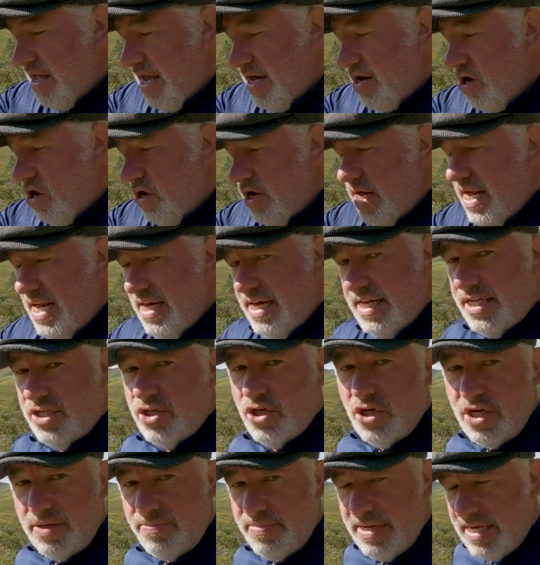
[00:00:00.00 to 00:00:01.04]
then on in, it's
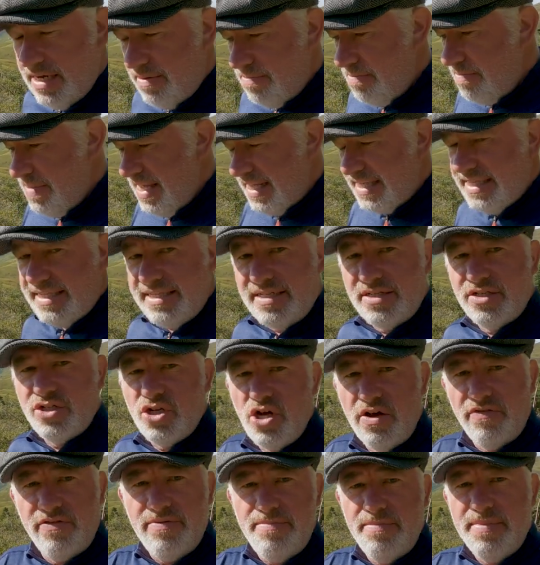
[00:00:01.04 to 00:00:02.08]
only been mist,
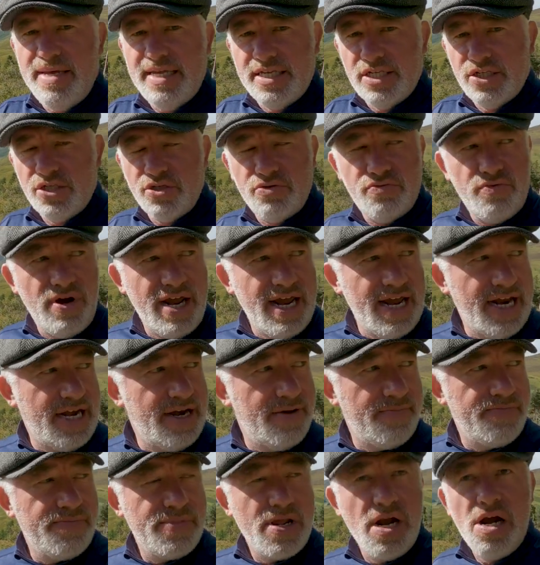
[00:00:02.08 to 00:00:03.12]
sort of a mist rain.